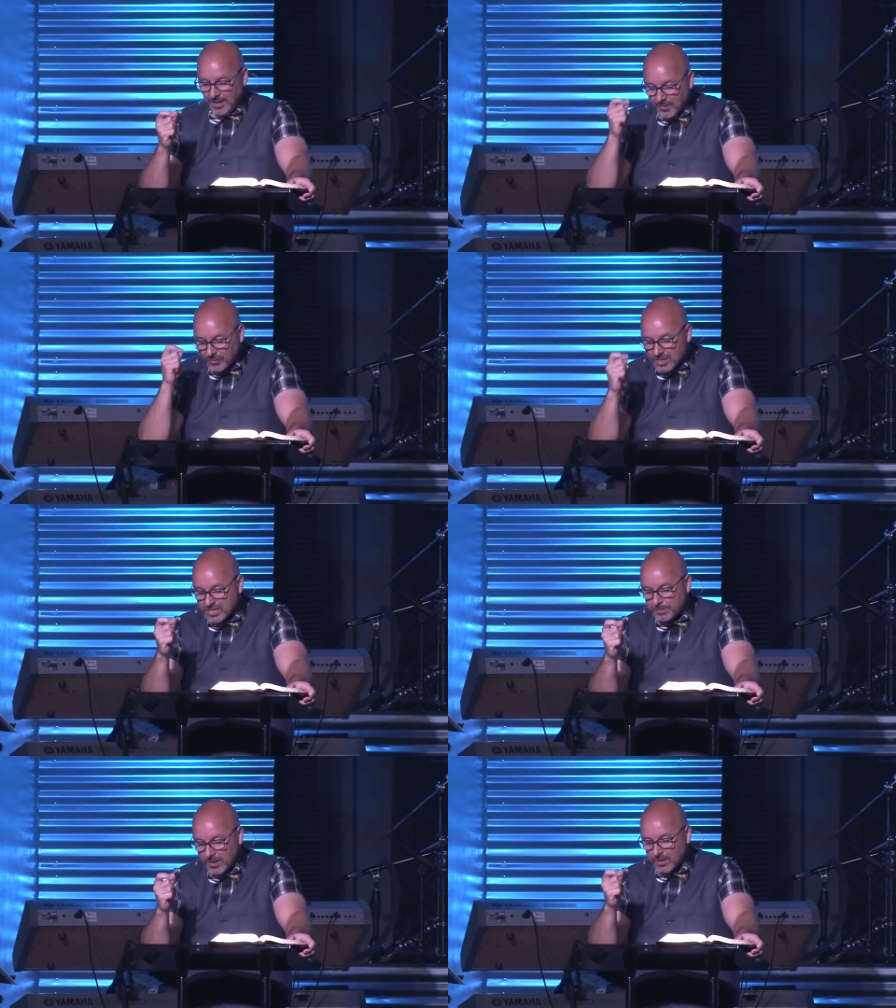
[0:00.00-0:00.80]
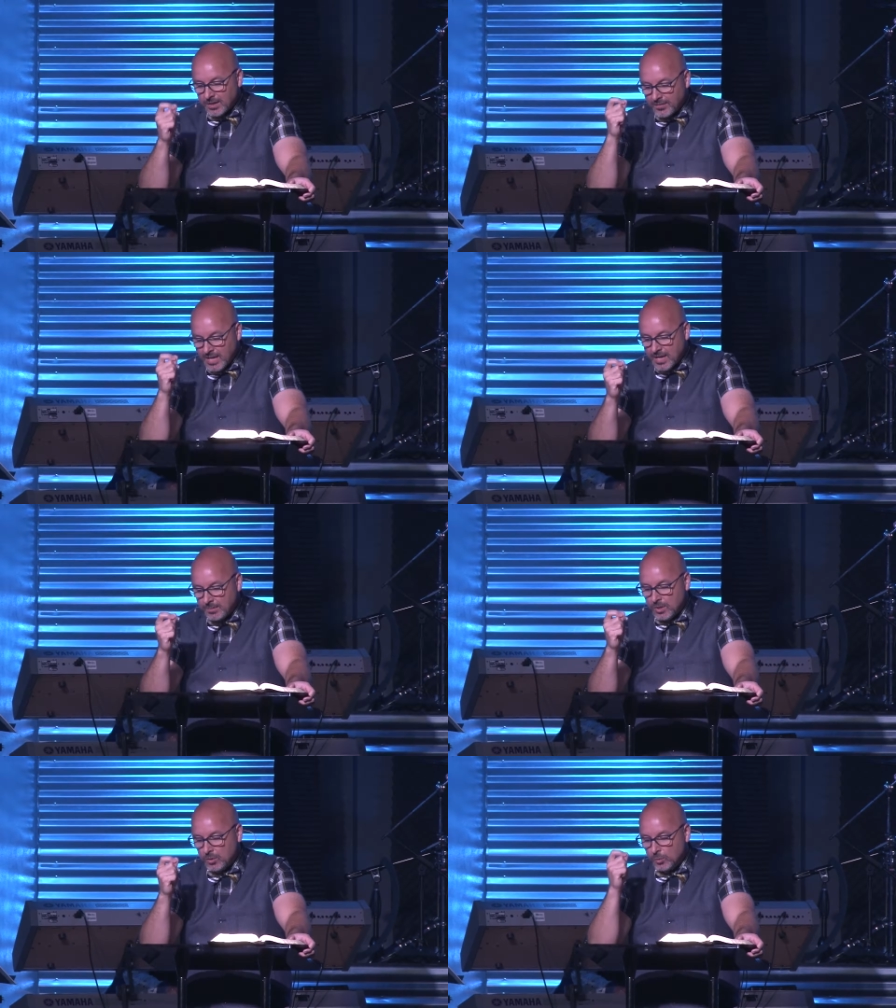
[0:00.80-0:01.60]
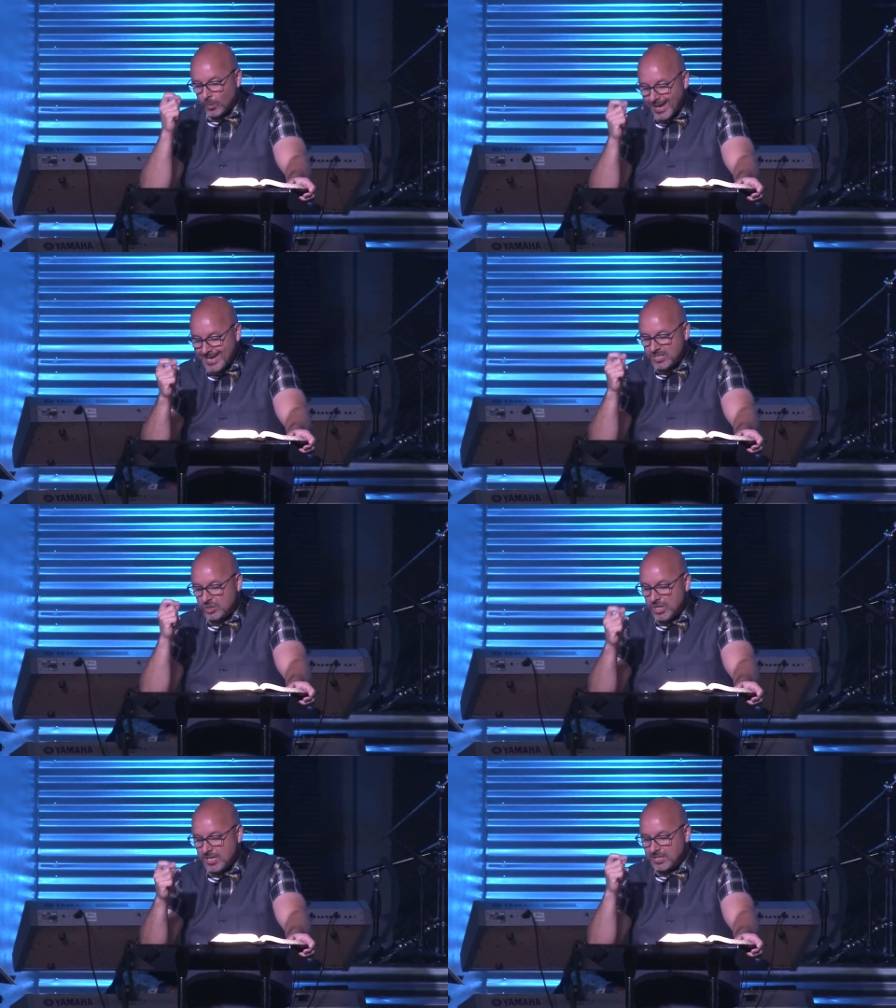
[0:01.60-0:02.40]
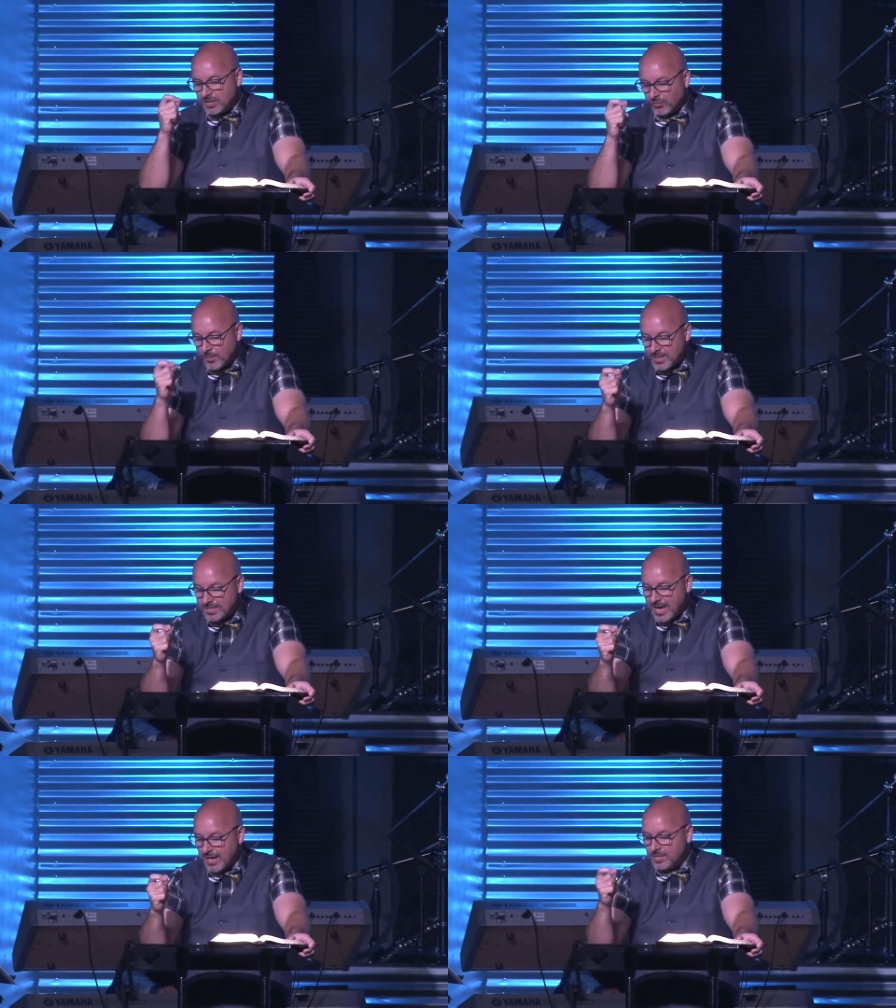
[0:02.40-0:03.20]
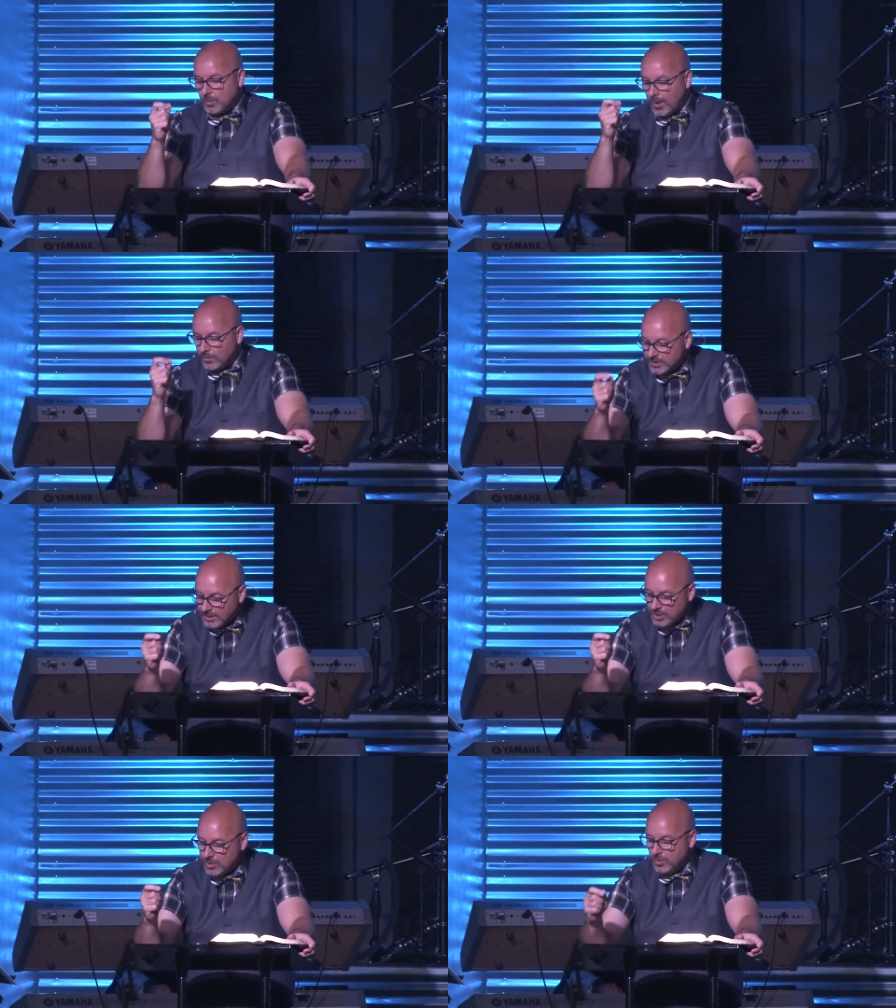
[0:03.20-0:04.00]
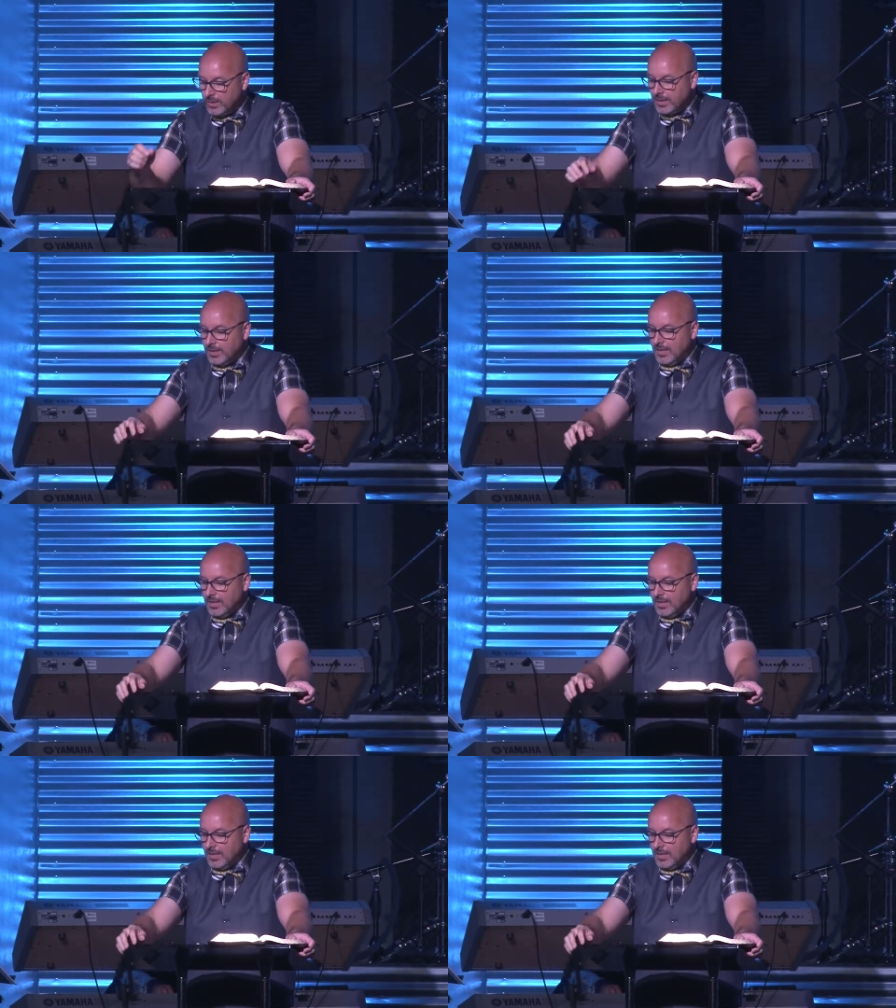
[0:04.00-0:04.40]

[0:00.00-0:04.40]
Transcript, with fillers: If the Spirit of Him who raised Jesus from the dead dwells in you,